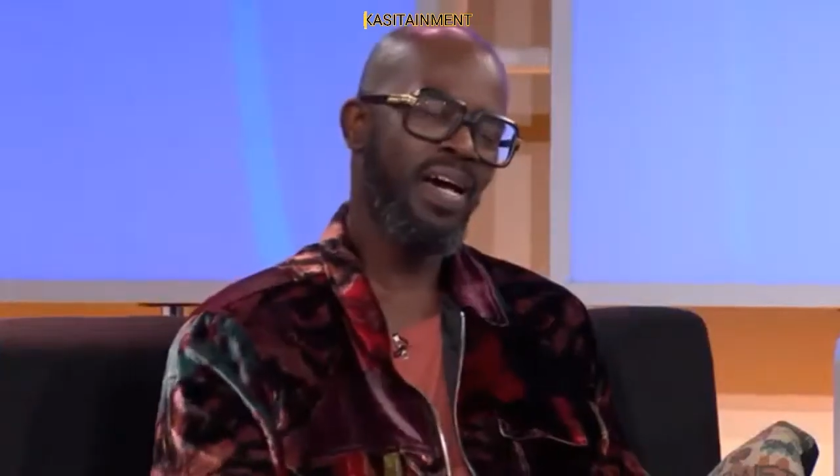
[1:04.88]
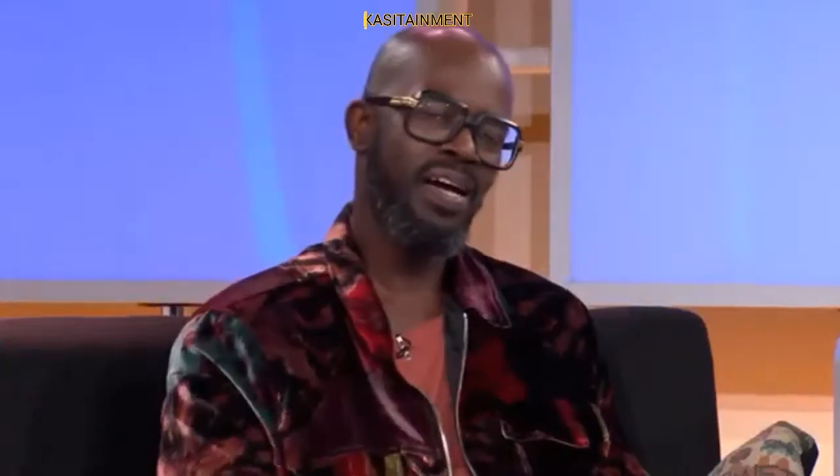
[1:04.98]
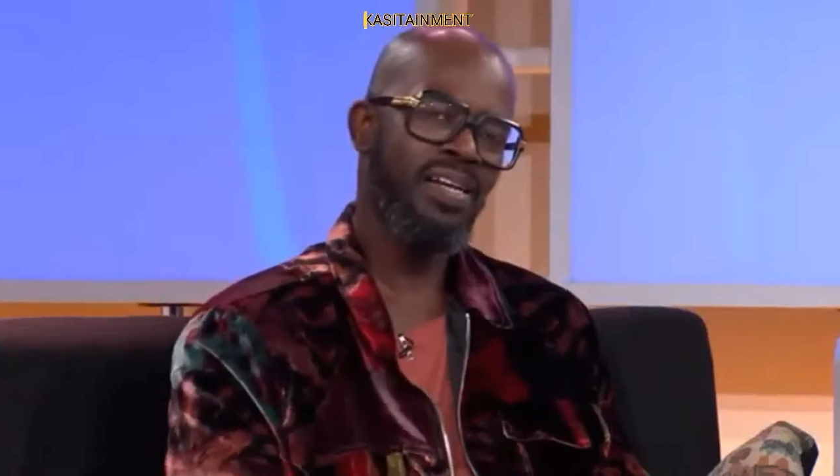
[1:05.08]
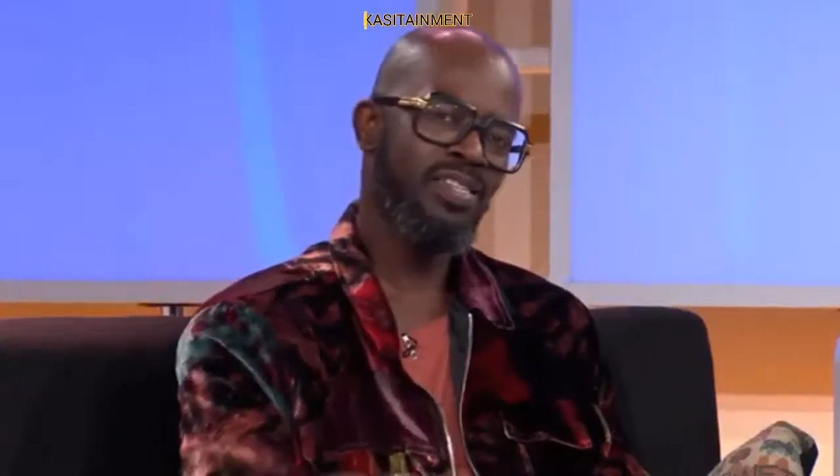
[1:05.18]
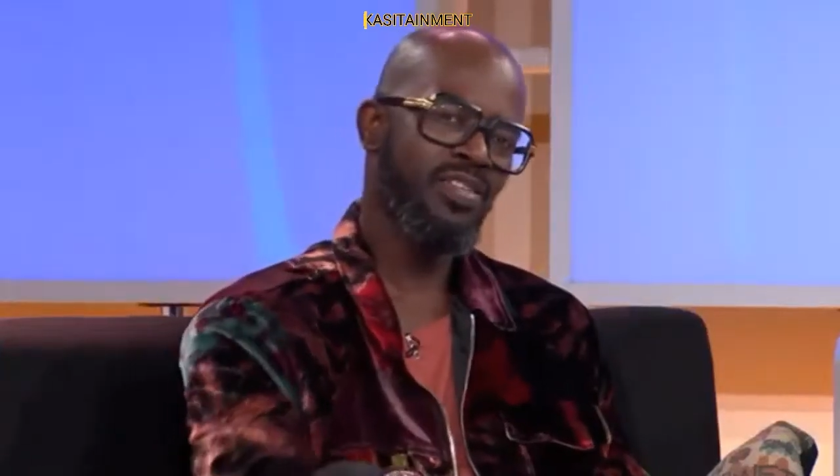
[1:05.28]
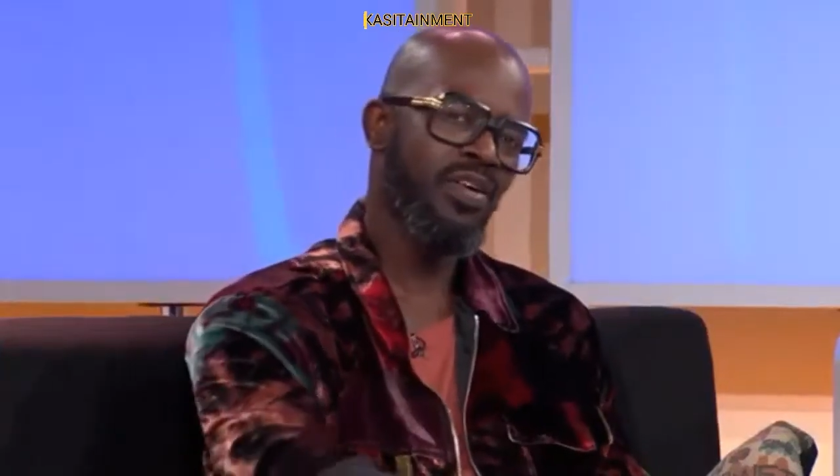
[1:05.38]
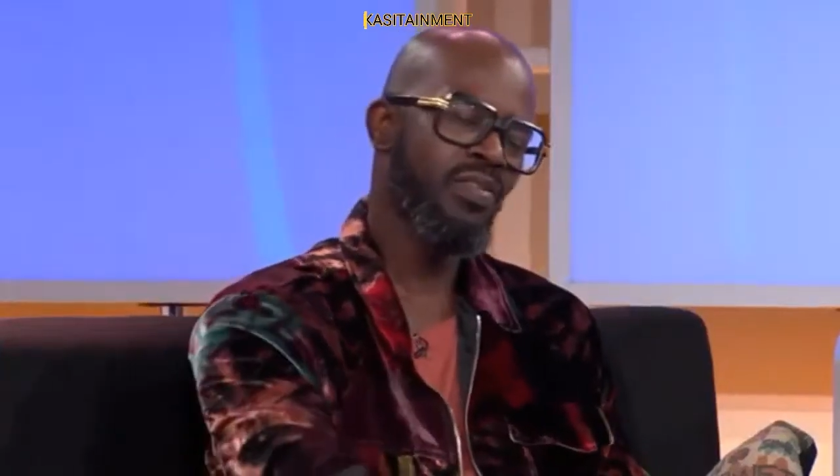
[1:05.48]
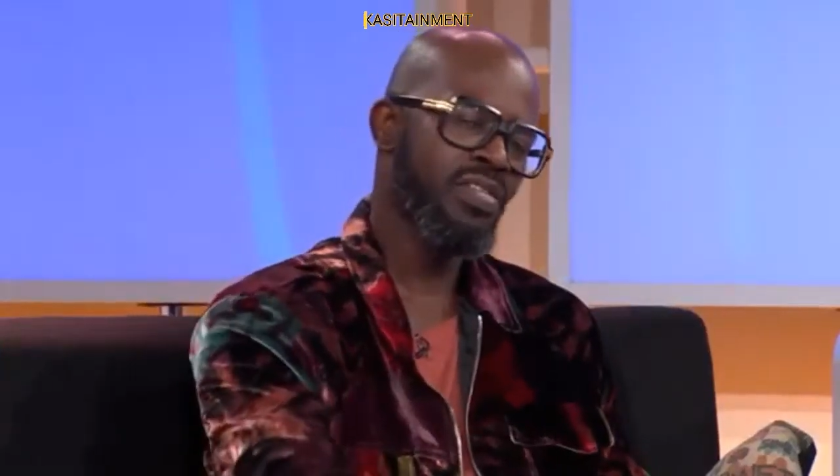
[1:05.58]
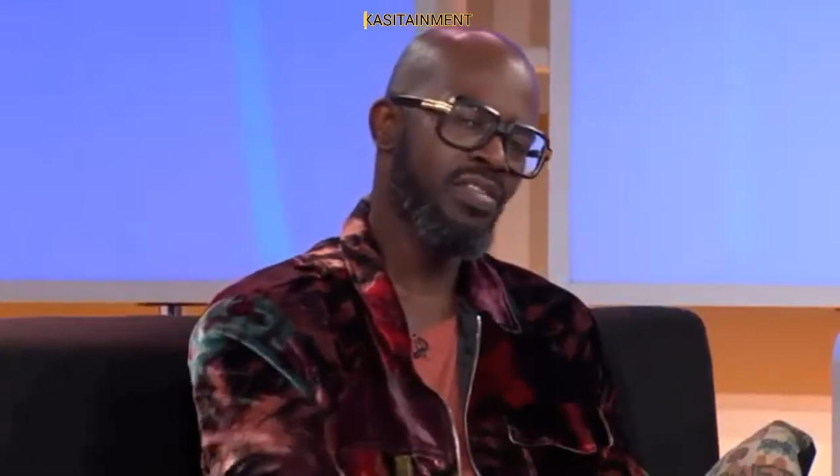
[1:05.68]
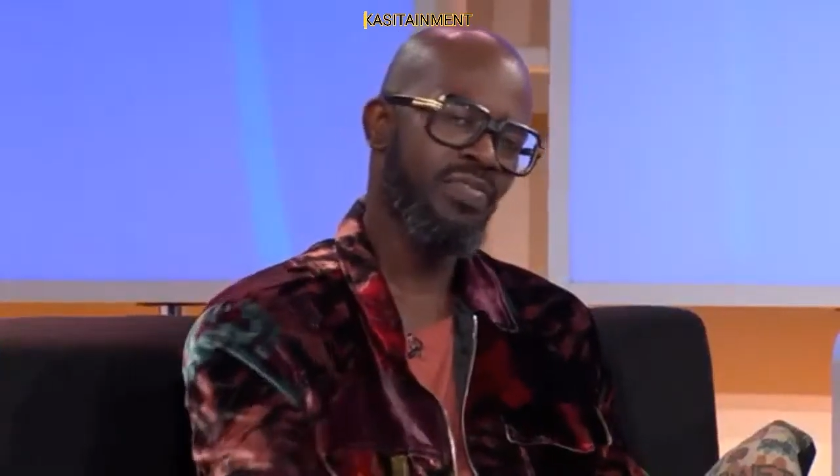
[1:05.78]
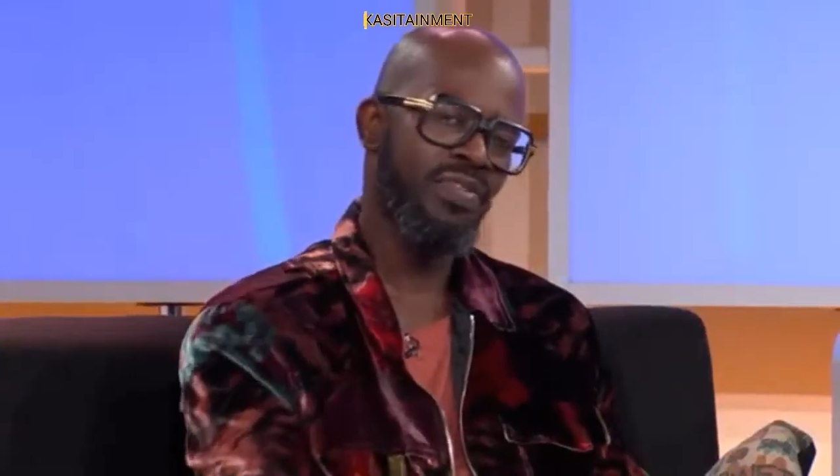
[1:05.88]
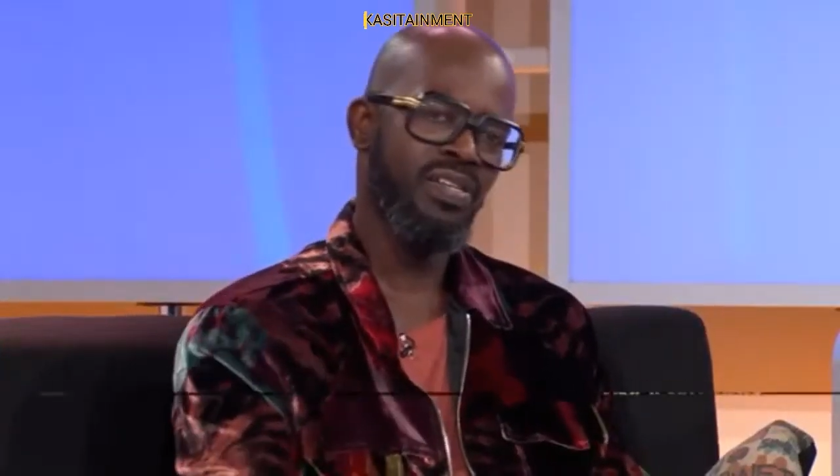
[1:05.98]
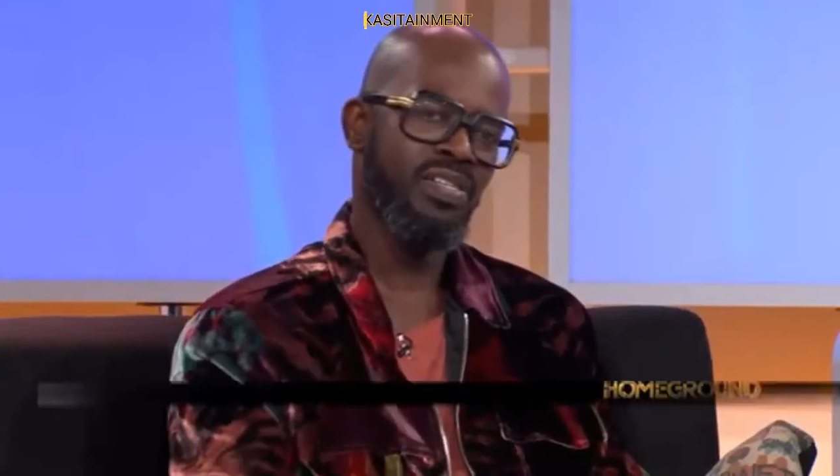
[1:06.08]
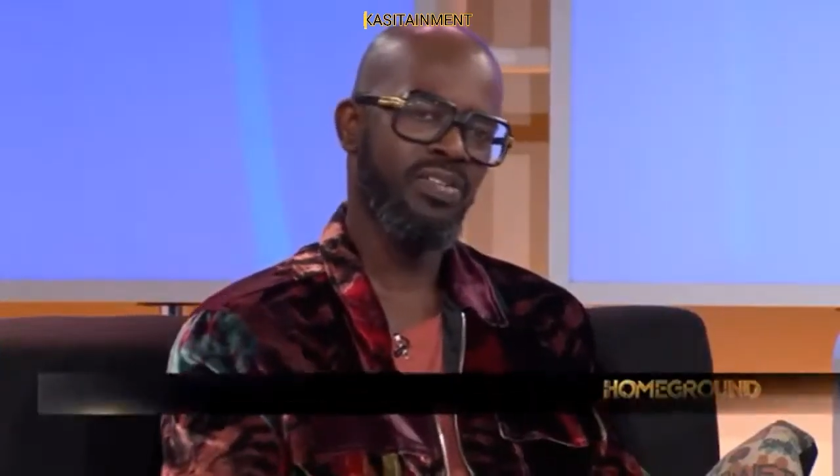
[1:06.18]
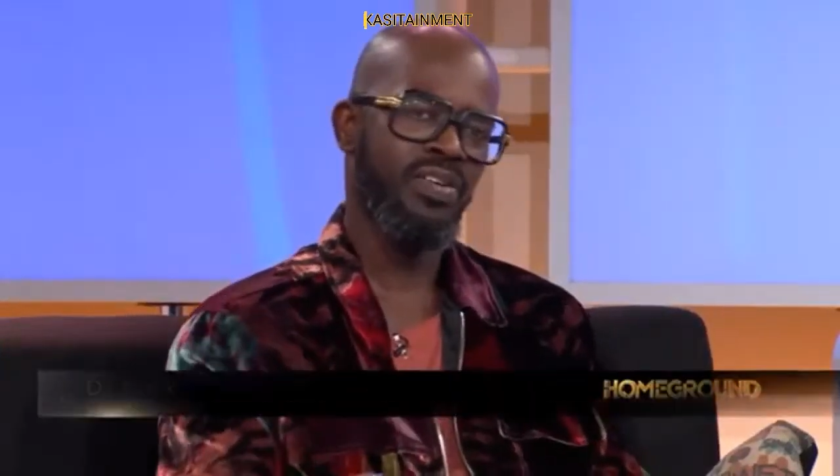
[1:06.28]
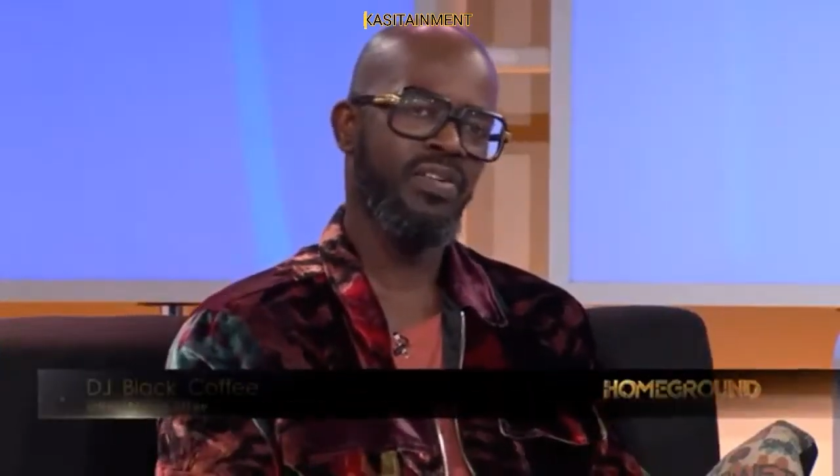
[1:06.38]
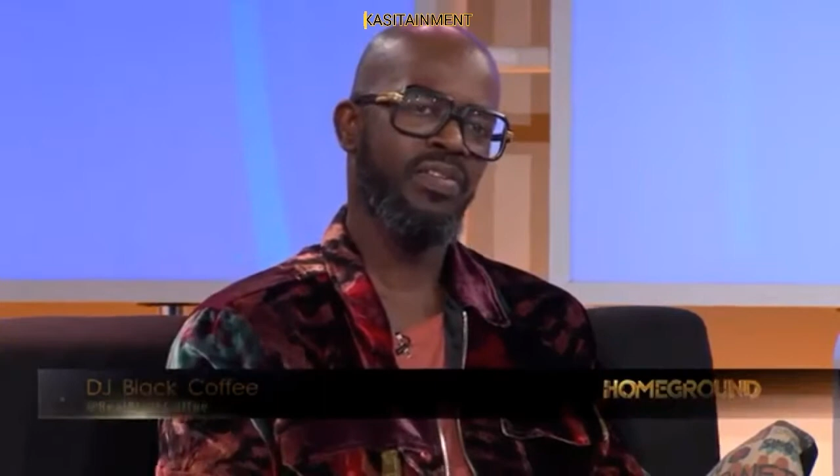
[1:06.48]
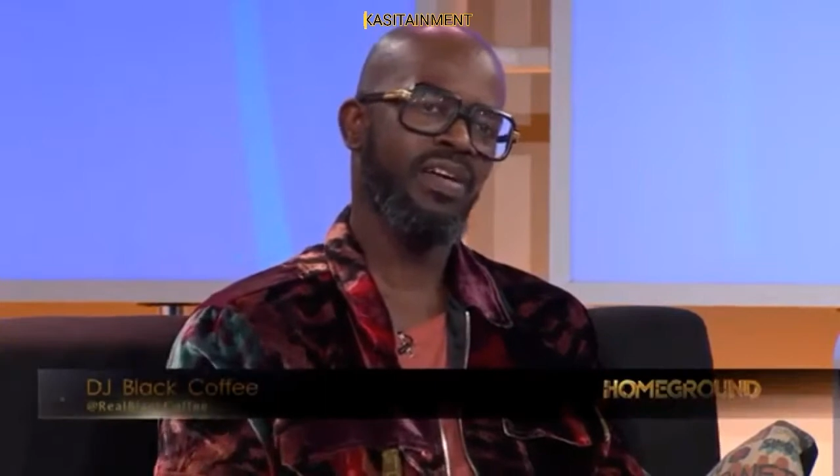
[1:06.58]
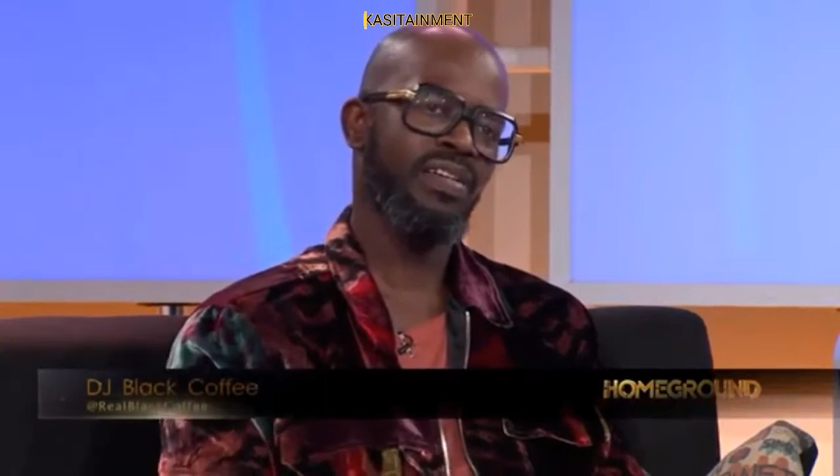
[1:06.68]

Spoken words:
Man, it's all different, you know.